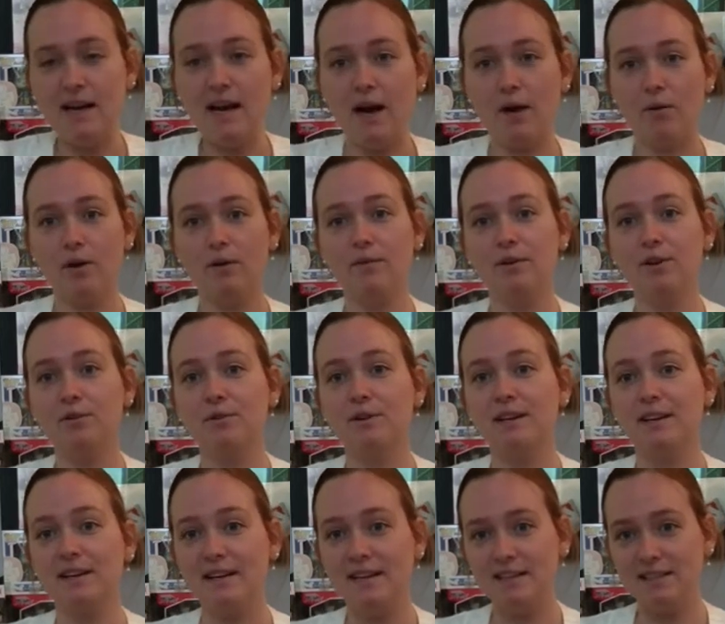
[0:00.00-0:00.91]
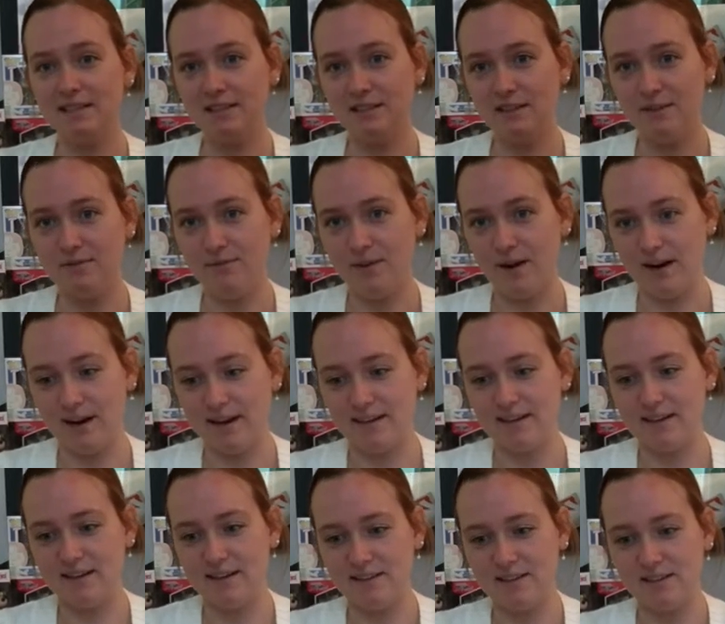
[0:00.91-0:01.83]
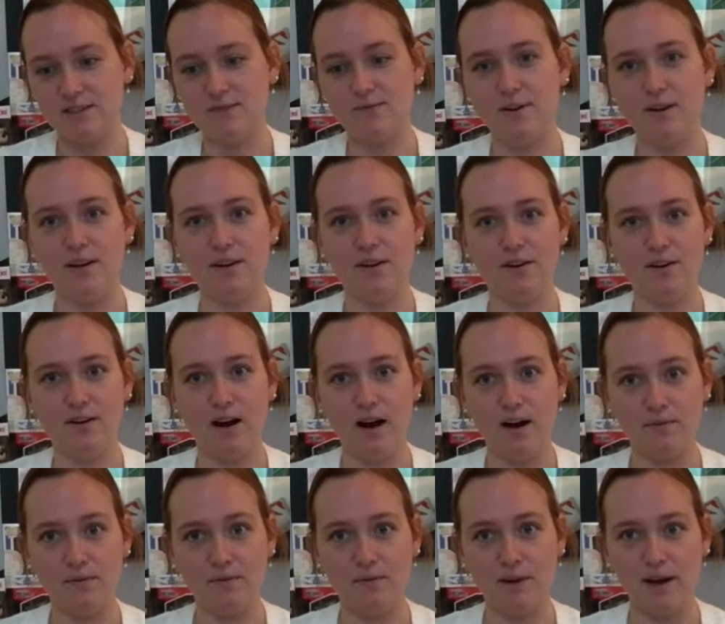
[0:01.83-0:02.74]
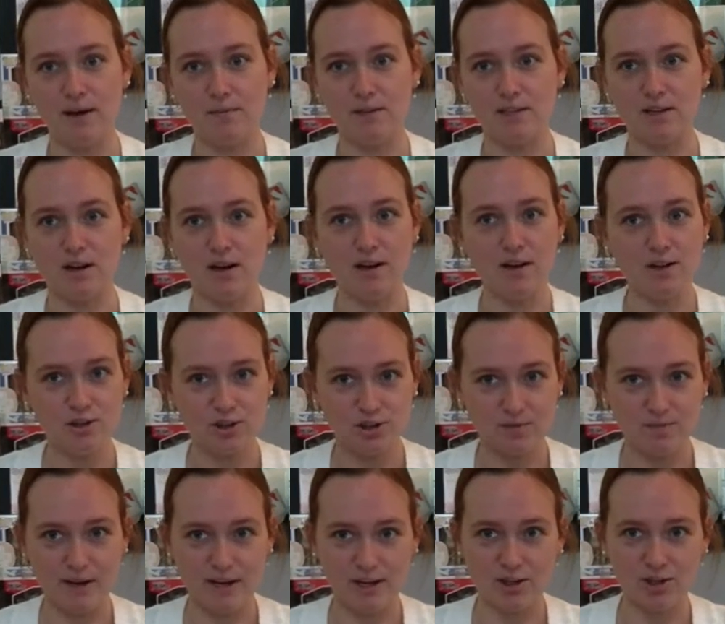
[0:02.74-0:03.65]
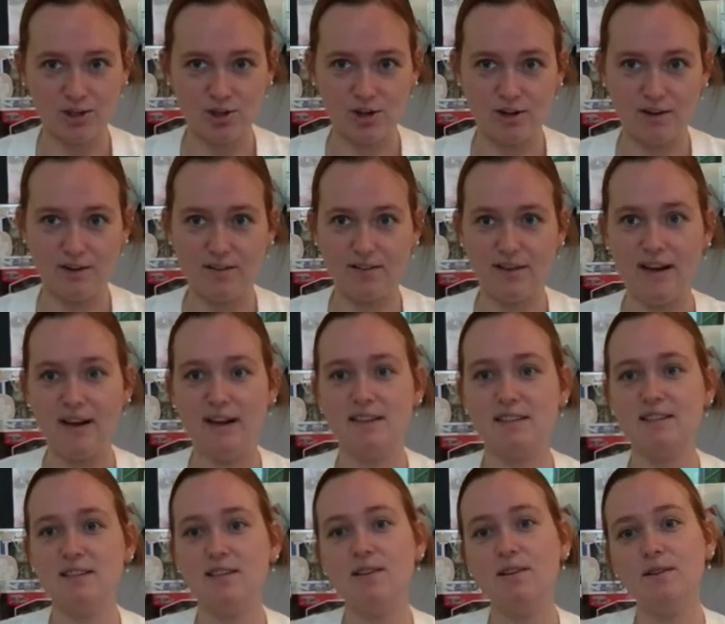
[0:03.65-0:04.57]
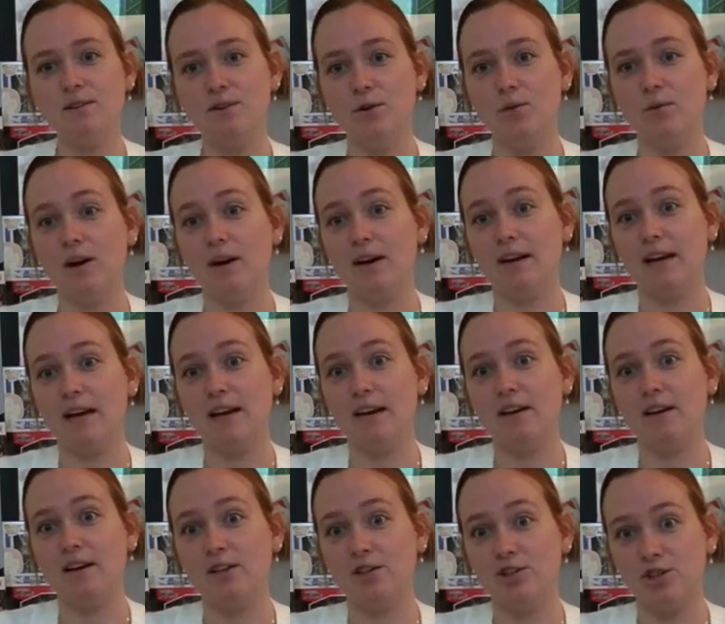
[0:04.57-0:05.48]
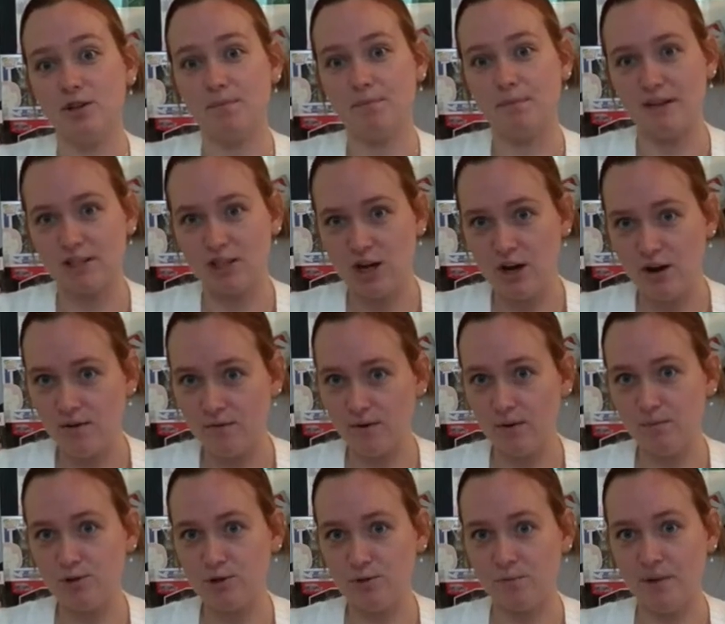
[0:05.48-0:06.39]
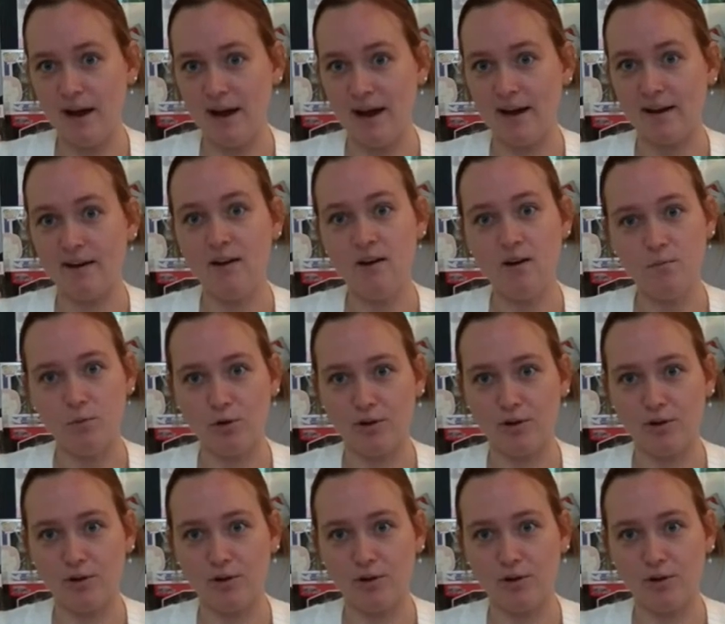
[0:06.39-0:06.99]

However, you can easily find this figure off of Amazon. Just make sure that you are getting a shipment from Japan.